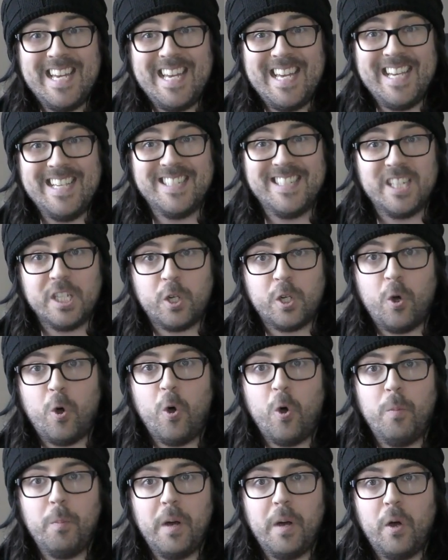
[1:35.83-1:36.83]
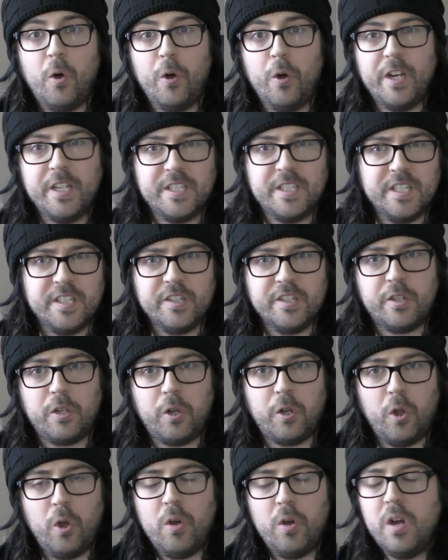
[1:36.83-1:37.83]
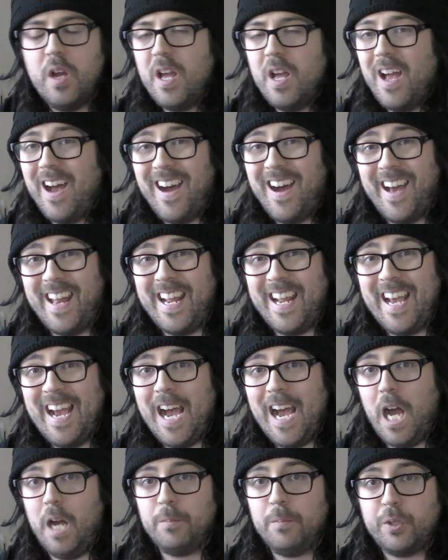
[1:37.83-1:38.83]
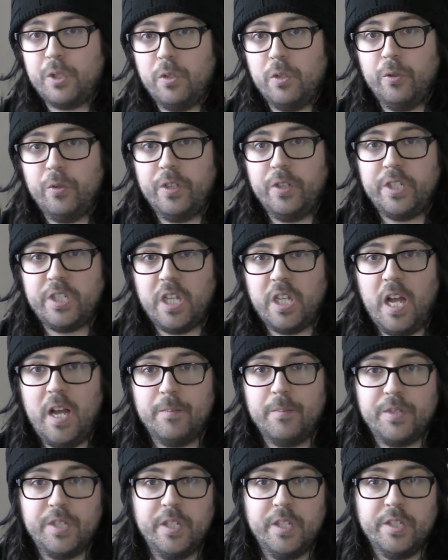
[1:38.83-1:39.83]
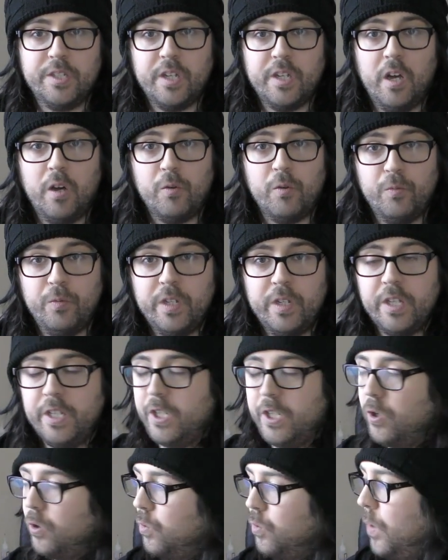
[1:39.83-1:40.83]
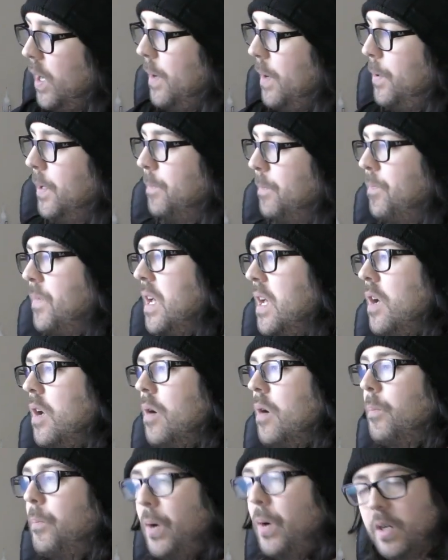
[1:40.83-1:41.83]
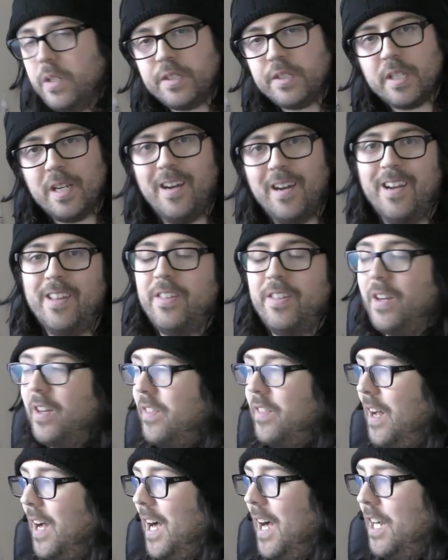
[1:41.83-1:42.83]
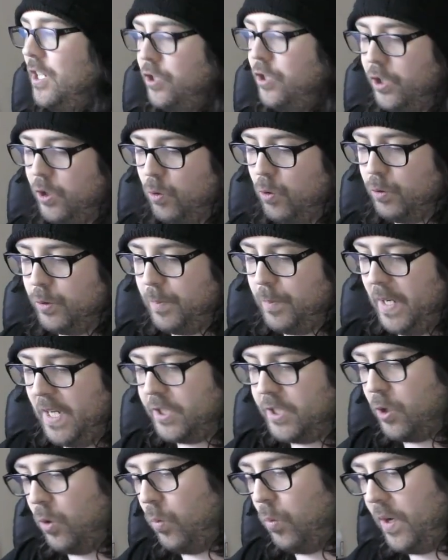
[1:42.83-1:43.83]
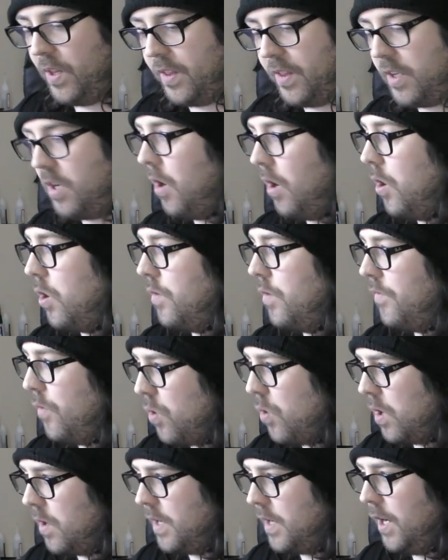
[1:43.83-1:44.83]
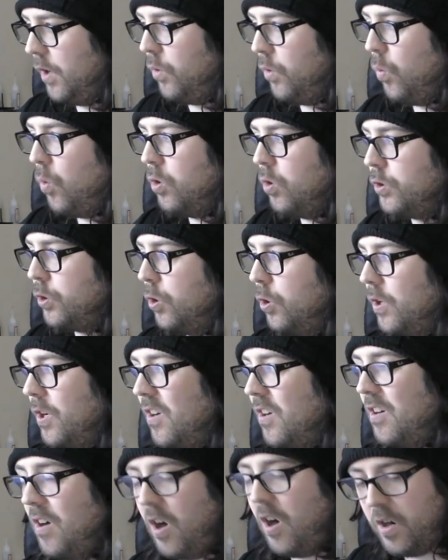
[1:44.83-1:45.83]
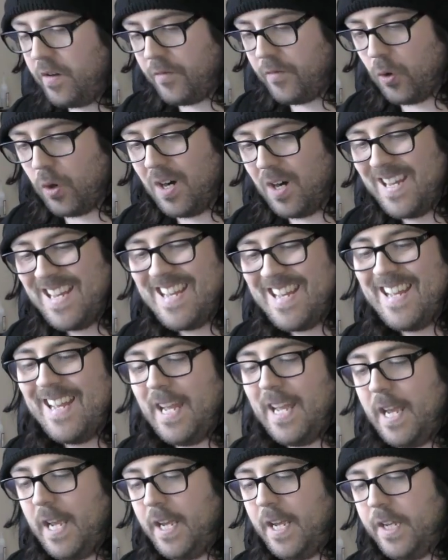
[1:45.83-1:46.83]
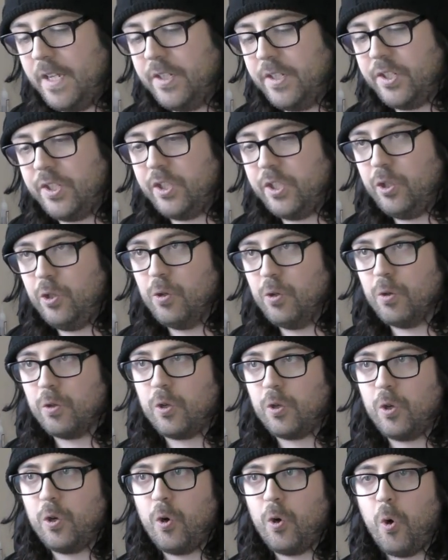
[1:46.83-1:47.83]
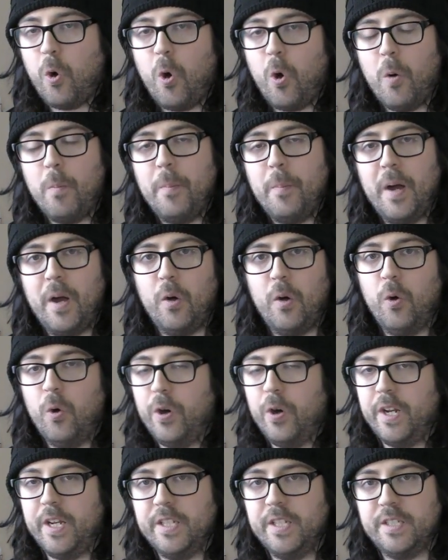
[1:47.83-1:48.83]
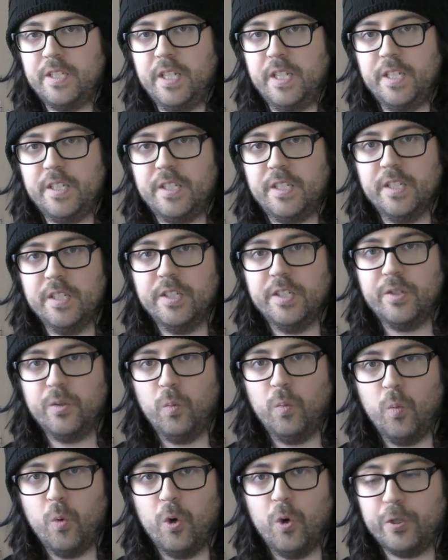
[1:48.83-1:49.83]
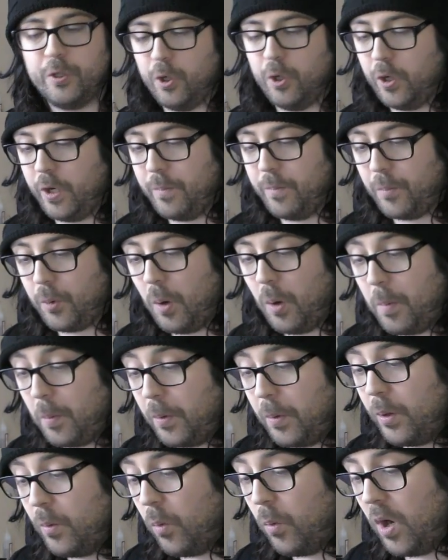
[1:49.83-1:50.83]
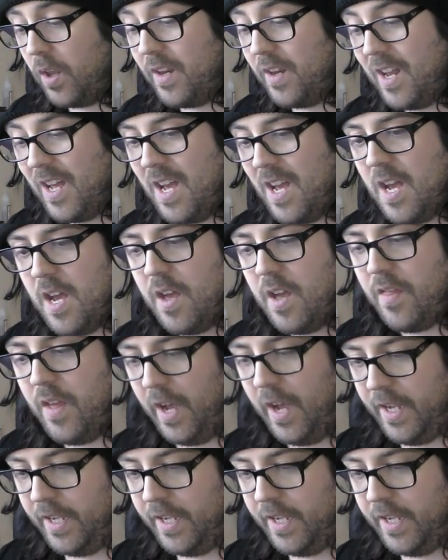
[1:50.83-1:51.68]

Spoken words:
is the combat oriented claw, and it absolutely slaps. It is a really good weapon, but I think that actually goes better with the Carnivore. Now the War Dog Carnivore is your combat orientated War Dog, and probably the one that